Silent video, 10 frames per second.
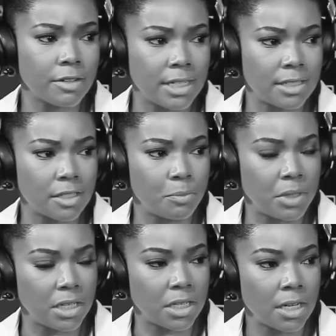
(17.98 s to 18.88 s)
show
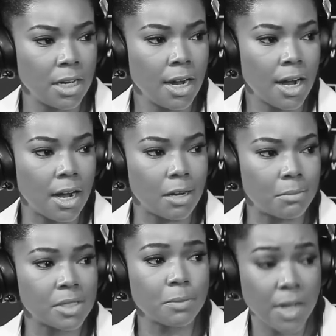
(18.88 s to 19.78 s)
and she talked
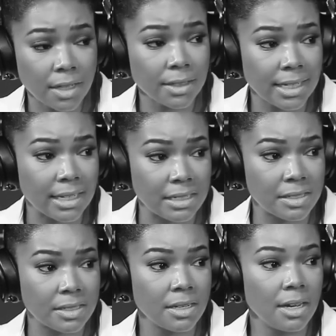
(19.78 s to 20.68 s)
about
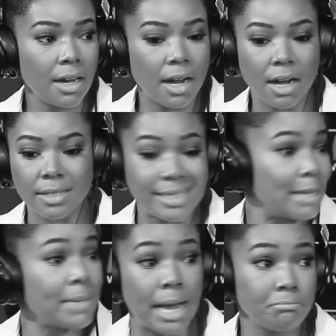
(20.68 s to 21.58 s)
reciprocity during
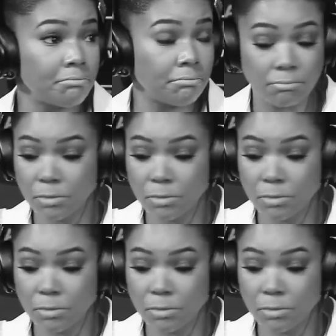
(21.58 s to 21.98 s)
intimacy.